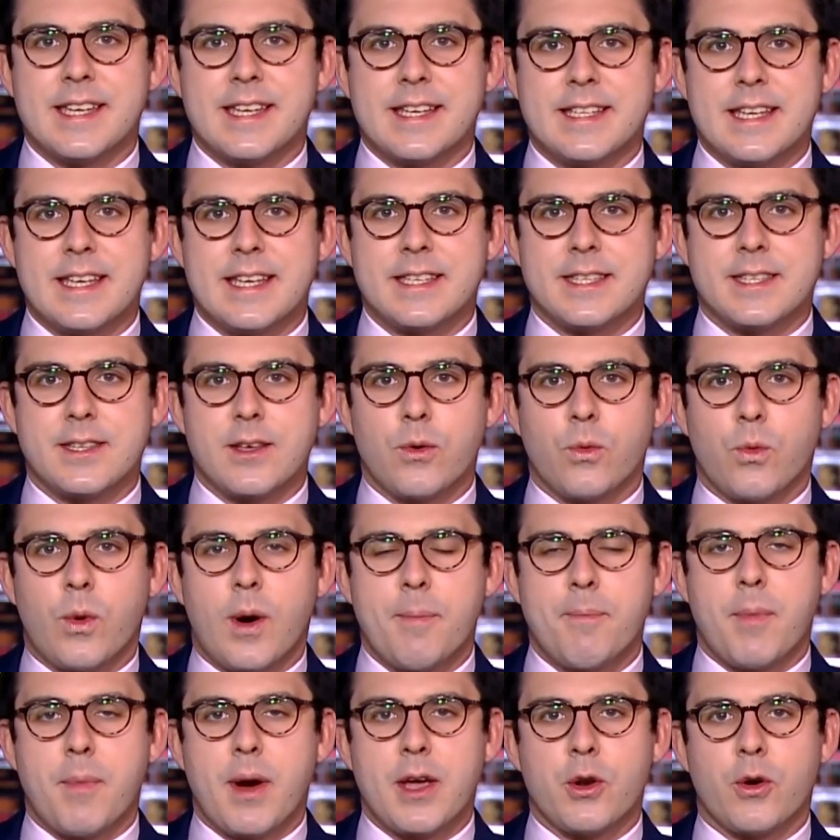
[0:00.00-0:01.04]
cities that
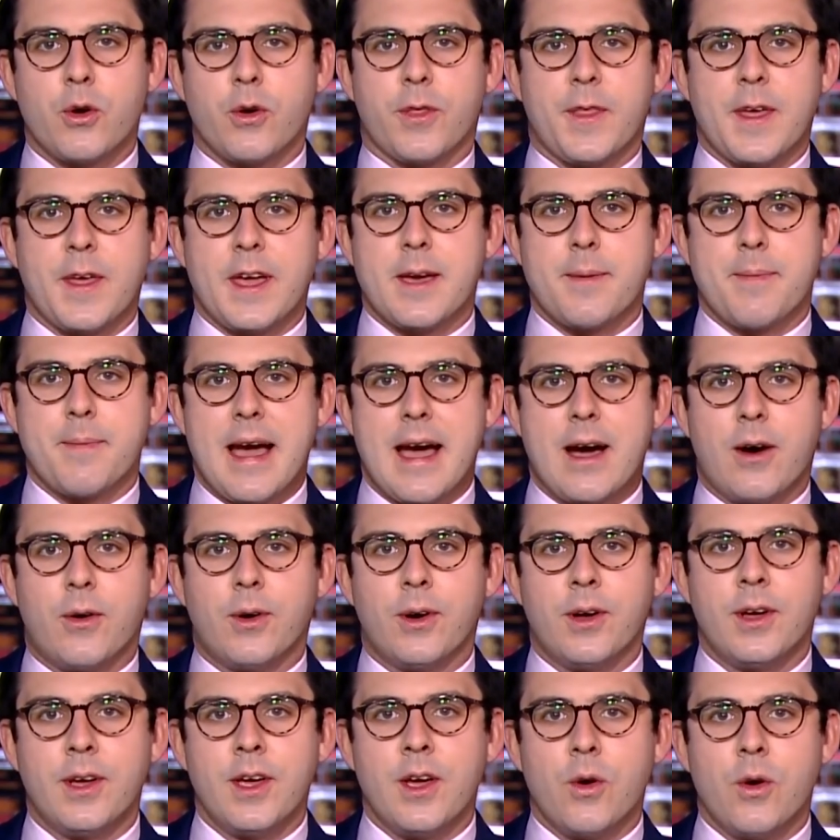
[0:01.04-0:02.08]
one might not think
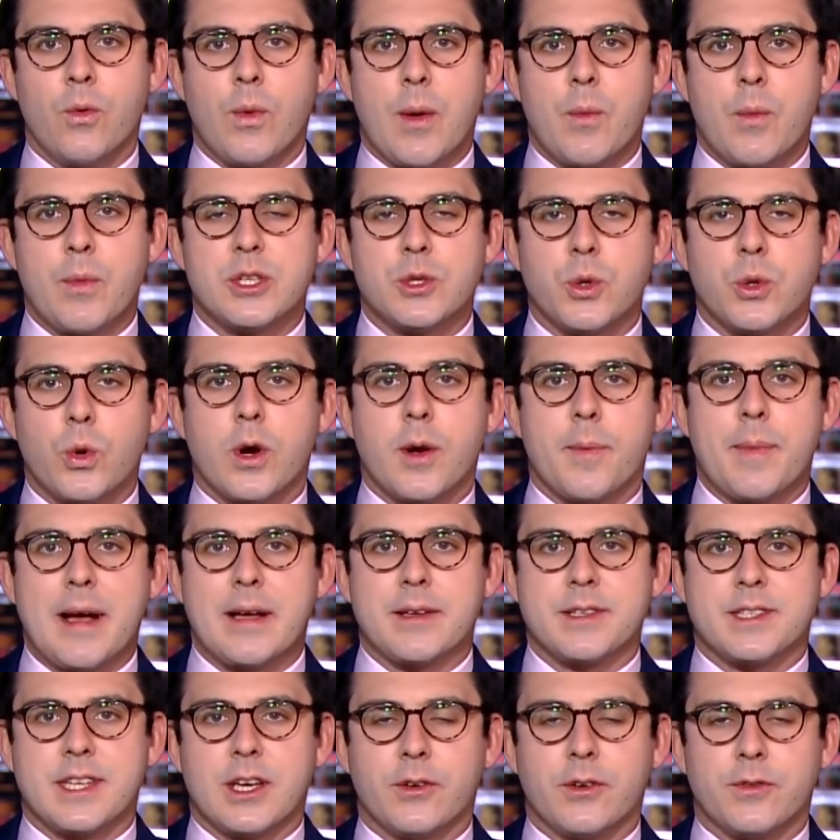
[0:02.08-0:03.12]
about when we talk
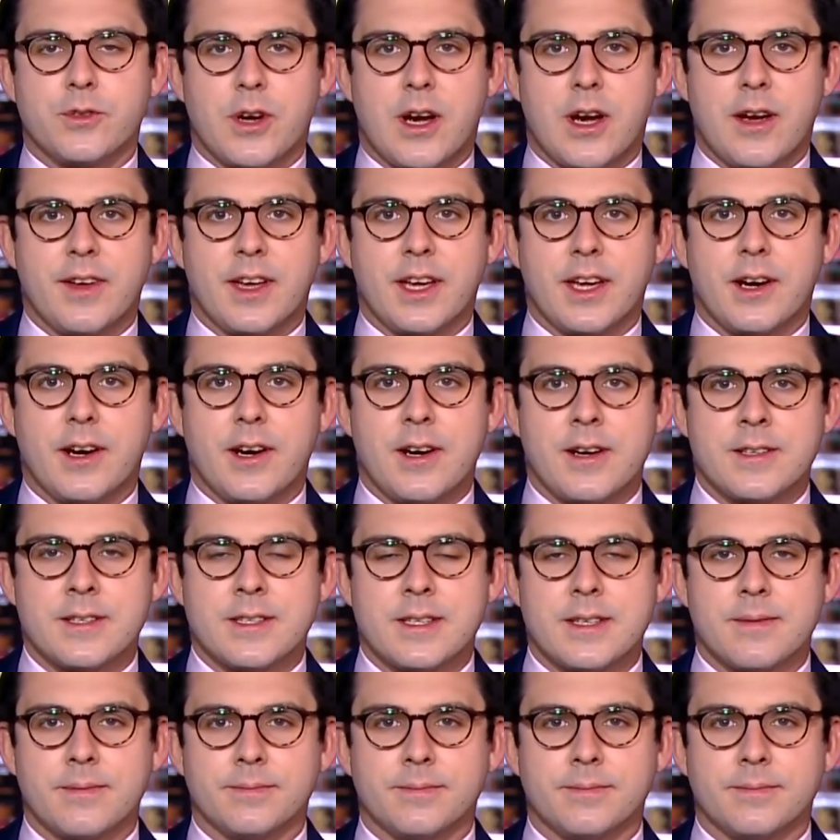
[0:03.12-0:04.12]
about self-driving cars?